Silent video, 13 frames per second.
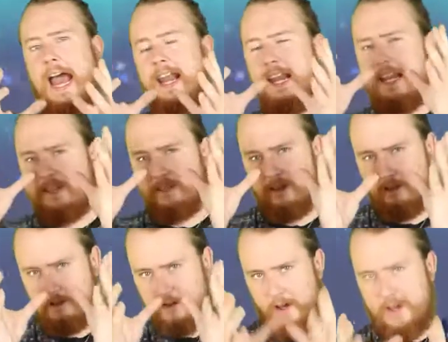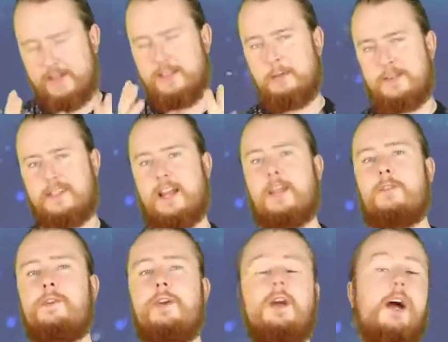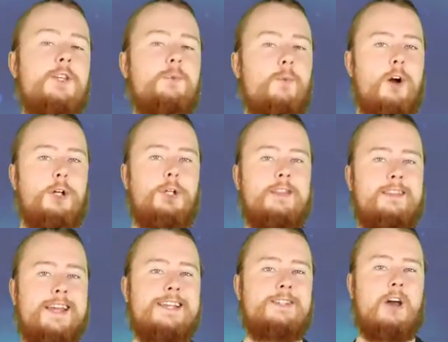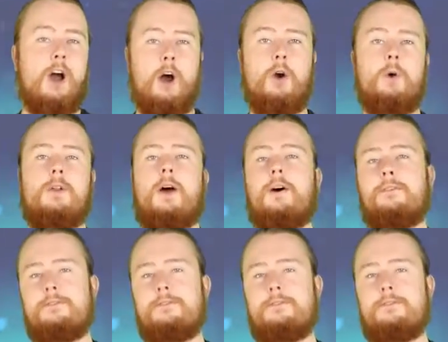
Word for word: At least 90% of you guys watching this own a